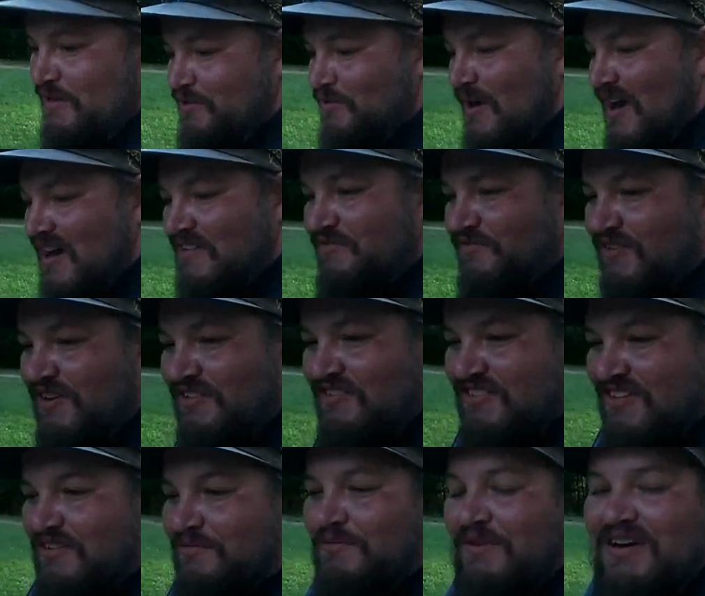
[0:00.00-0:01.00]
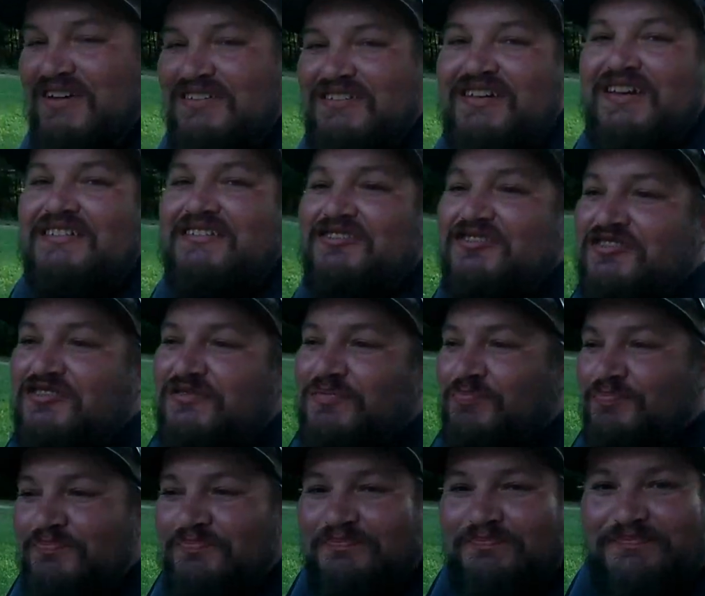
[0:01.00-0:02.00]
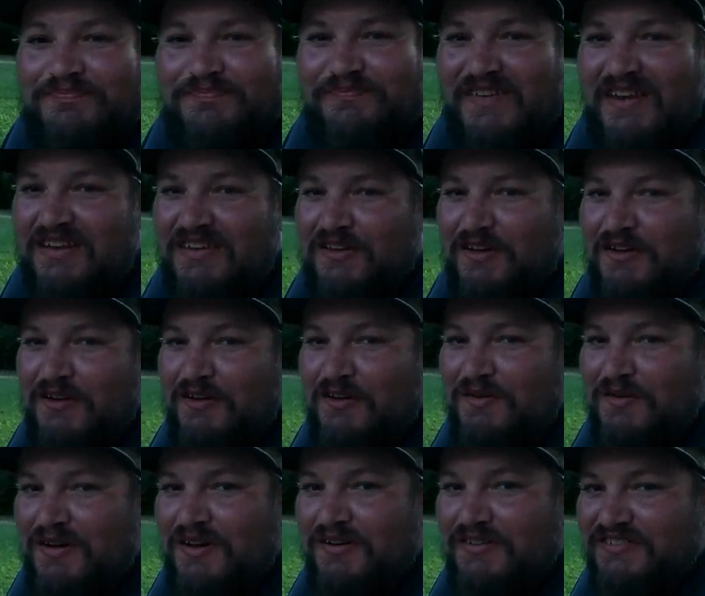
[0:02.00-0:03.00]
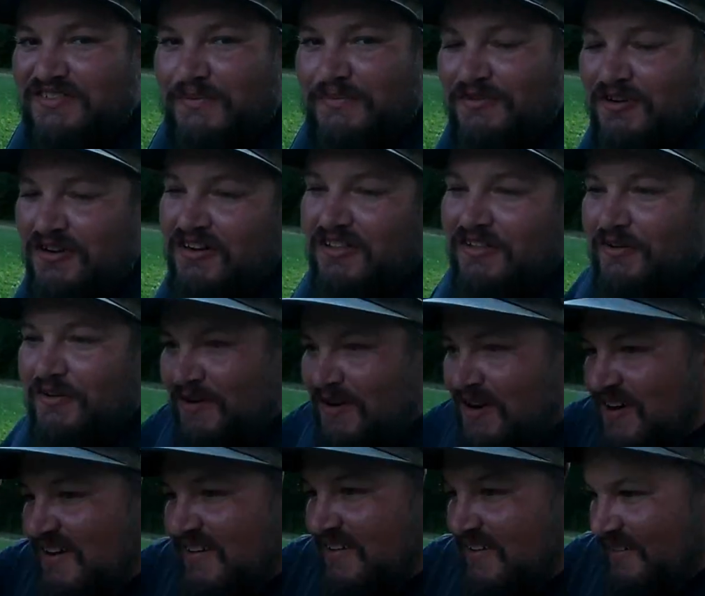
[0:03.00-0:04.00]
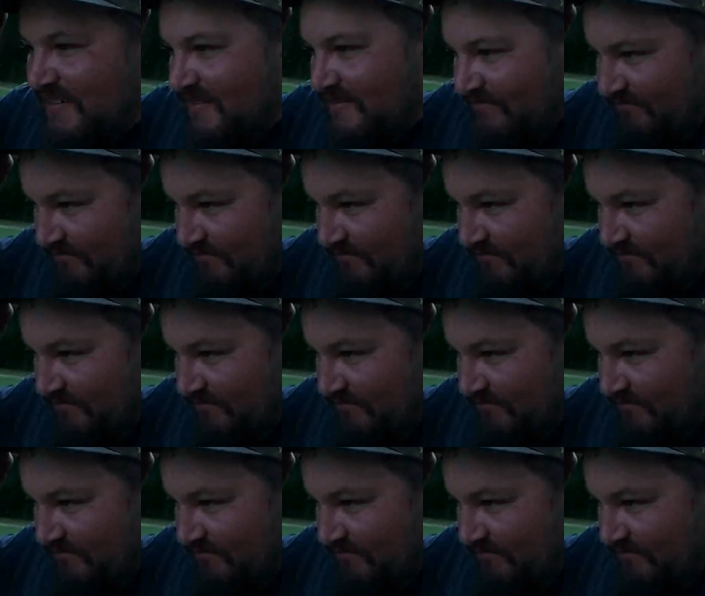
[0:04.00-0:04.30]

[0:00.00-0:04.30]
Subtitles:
trash fish, eat what I catch video on some dirty little creek.